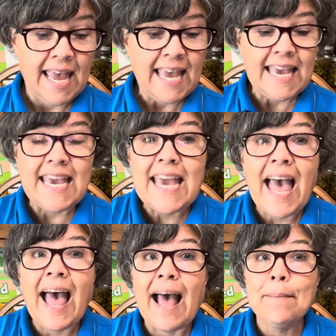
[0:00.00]
He
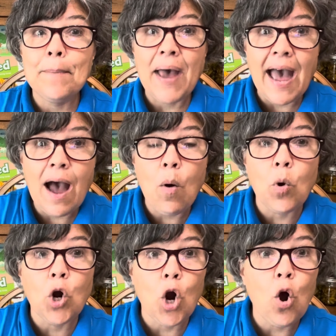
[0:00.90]
had
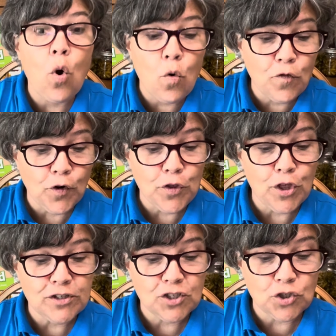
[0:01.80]
power over
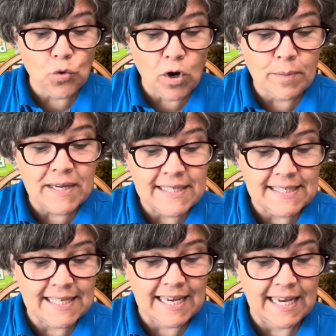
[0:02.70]
the stormy
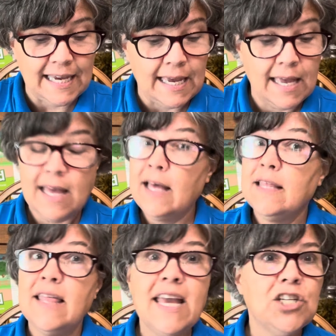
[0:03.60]
sea.
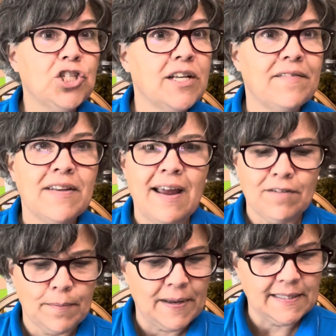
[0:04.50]
They should have
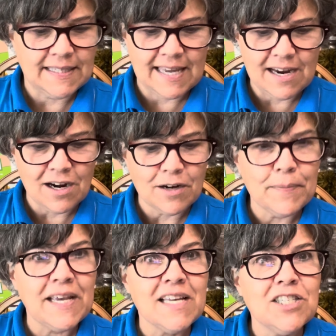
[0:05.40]
never been scared
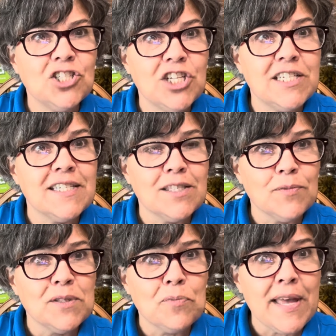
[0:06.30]
because Jesus
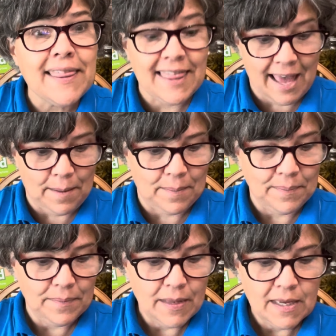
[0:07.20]
was with them.
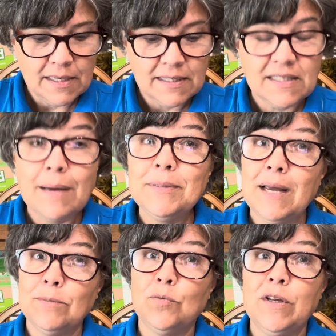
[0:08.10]

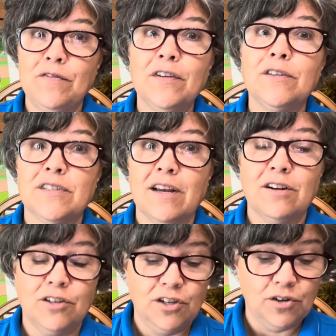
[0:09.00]
Sometimes we feel
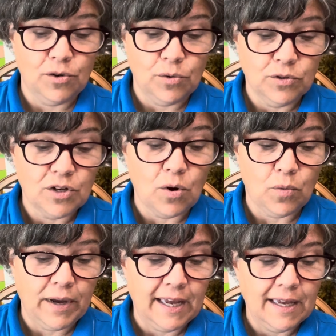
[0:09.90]
scared too, don't
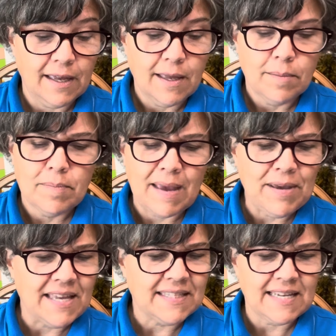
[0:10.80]
we?
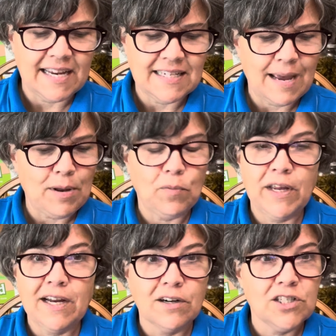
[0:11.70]
Maybe it's nighttime and we
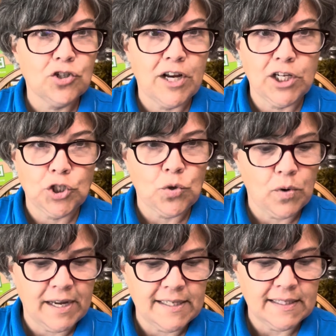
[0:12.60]
hear a strange
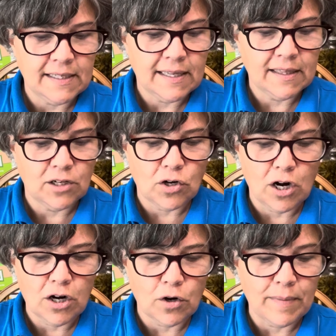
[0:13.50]
noise in the
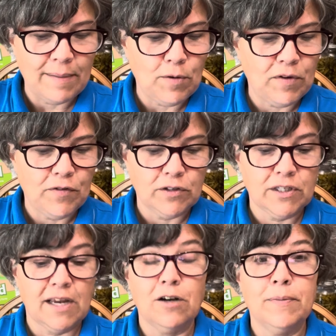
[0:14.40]
dark, or maybe we feel
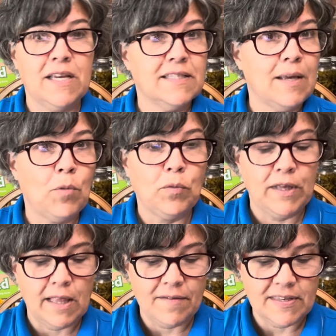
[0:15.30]
scared because someone we
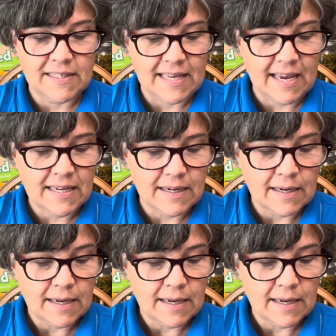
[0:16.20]
love is sick.